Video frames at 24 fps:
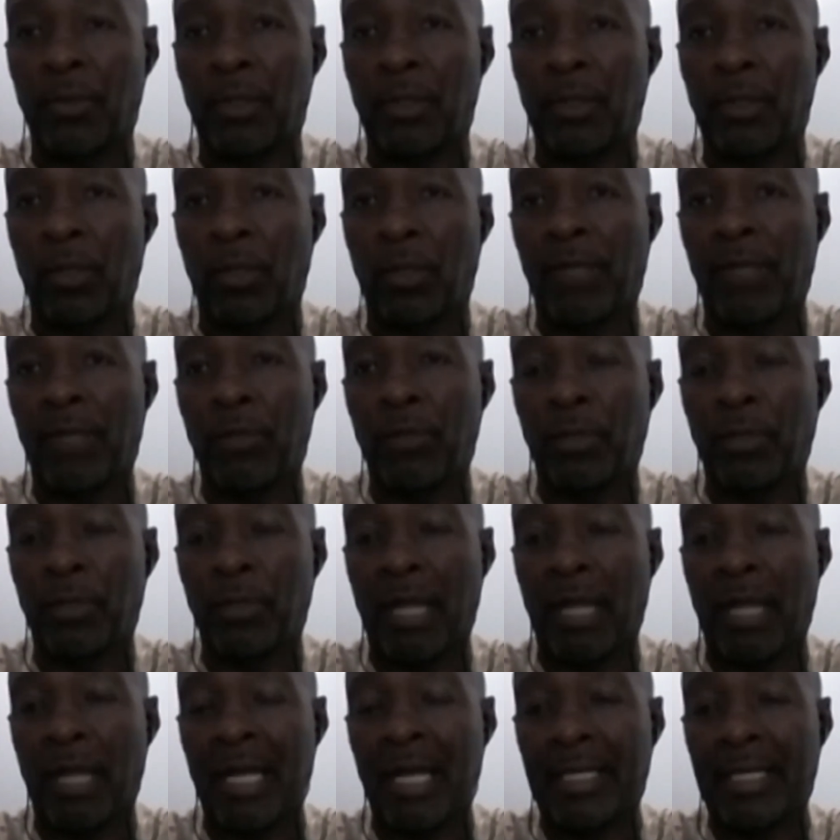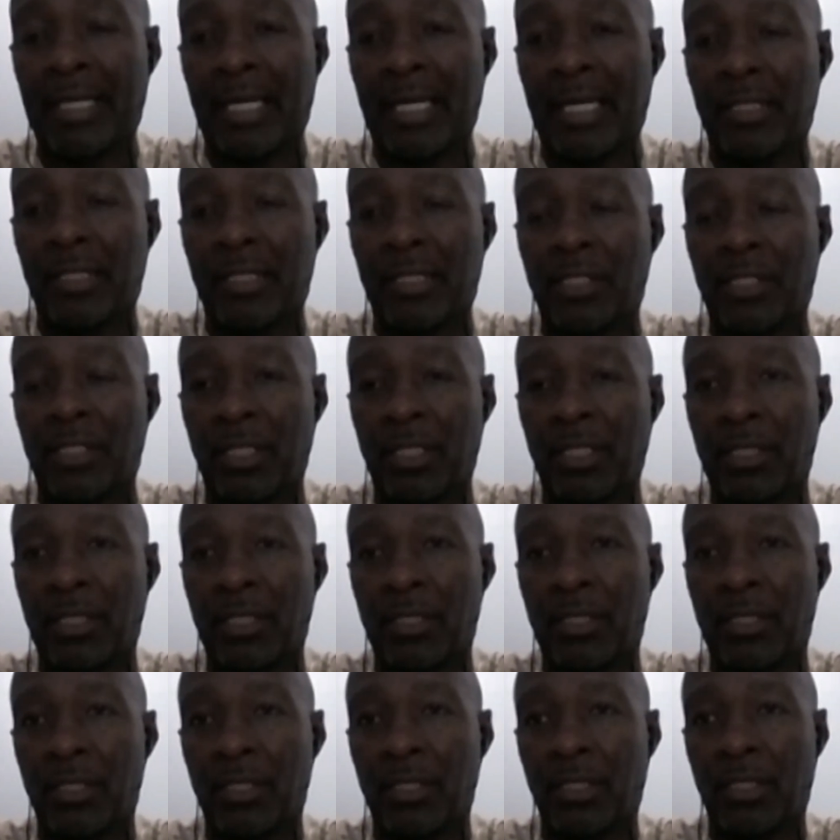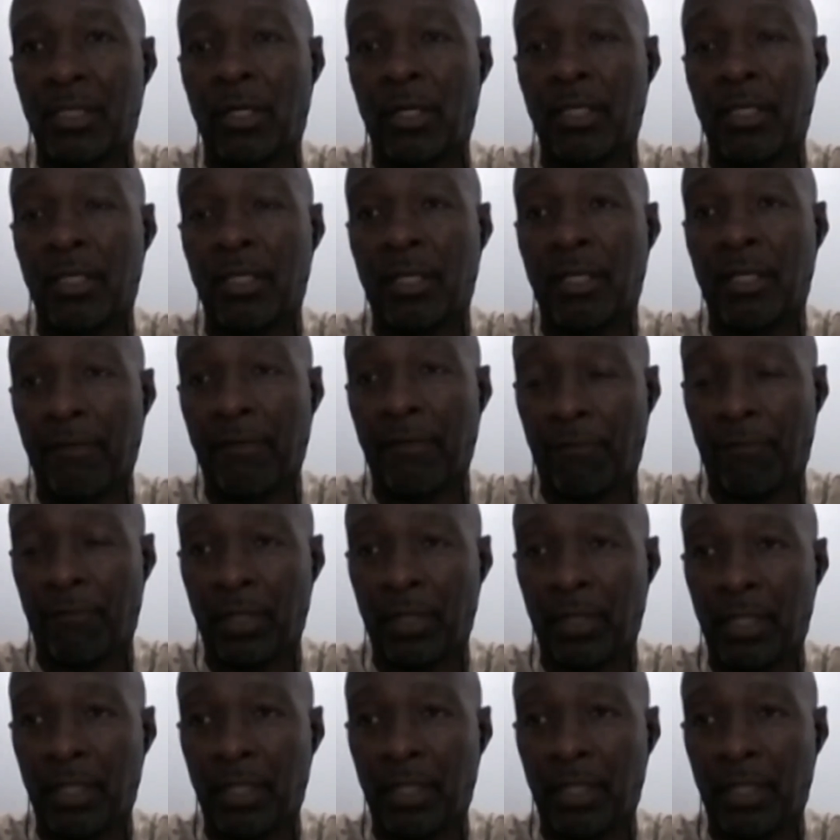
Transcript: even though the ideologies are different,